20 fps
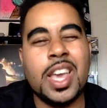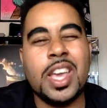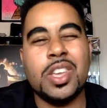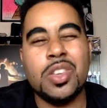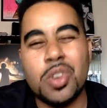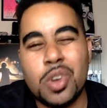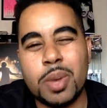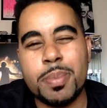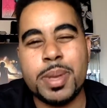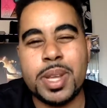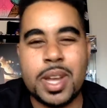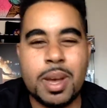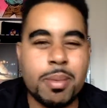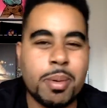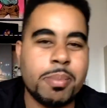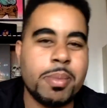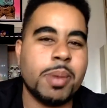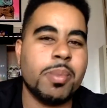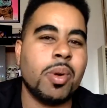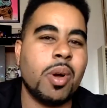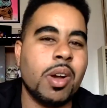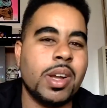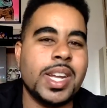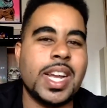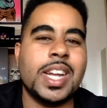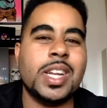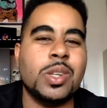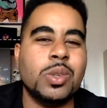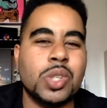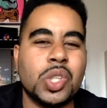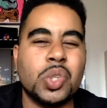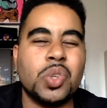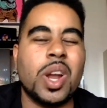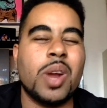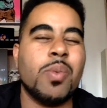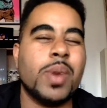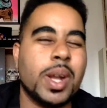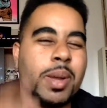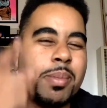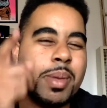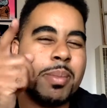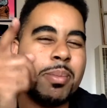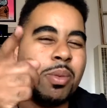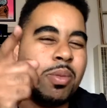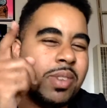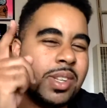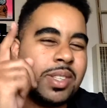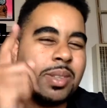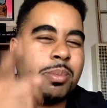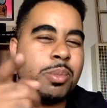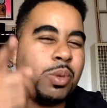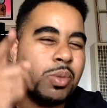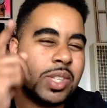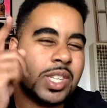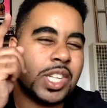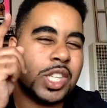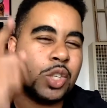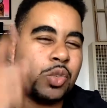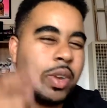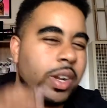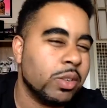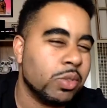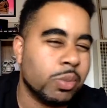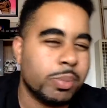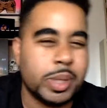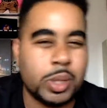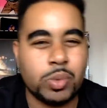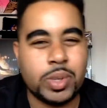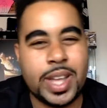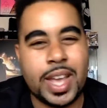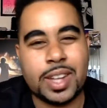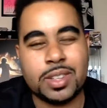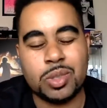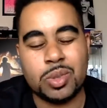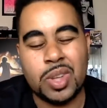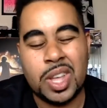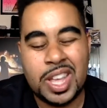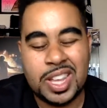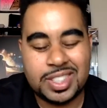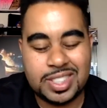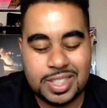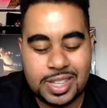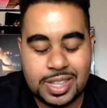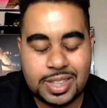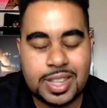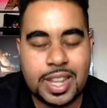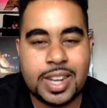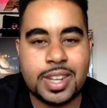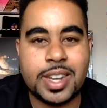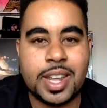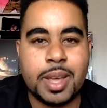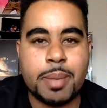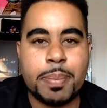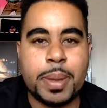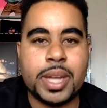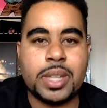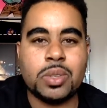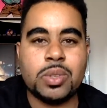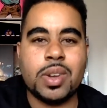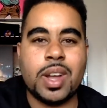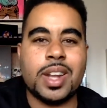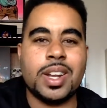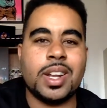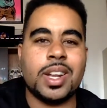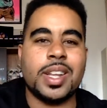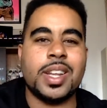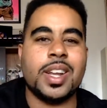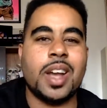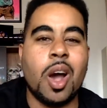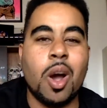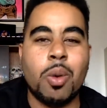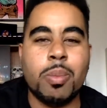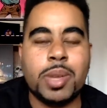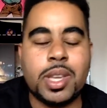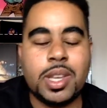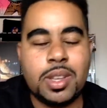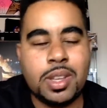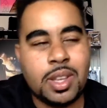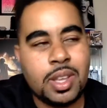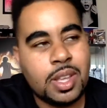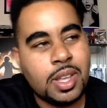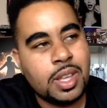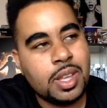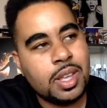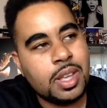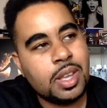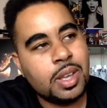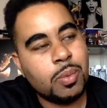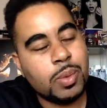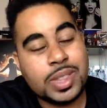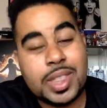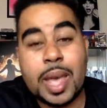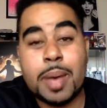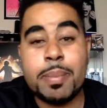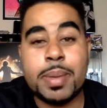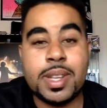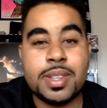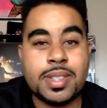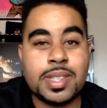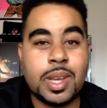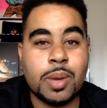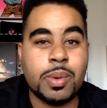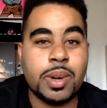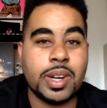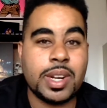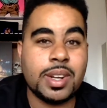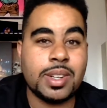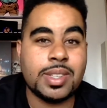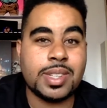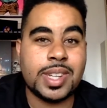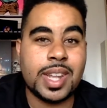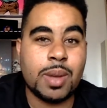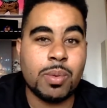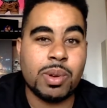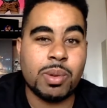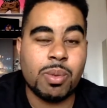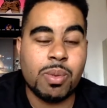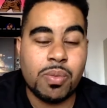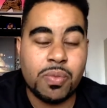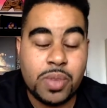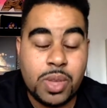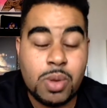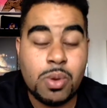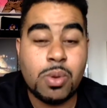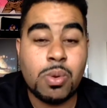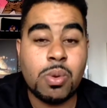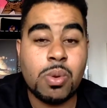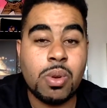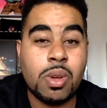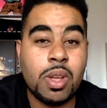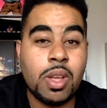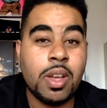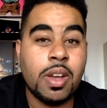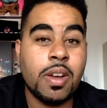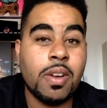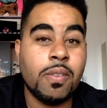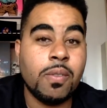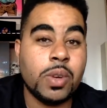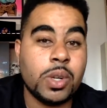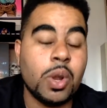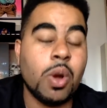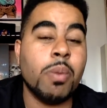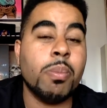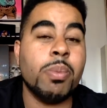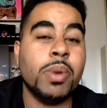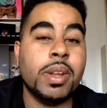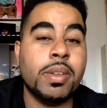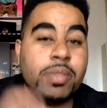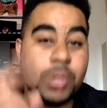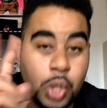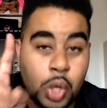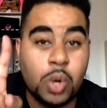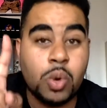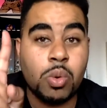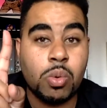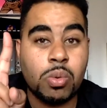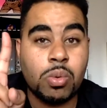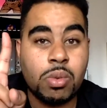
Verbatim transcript: you can become a member. All you got to do is try to recommend movies and music and trailers for me to react to, so hit that damn Patreon link, homie. With that being said, we're here today with a review for Don't Breathe 2,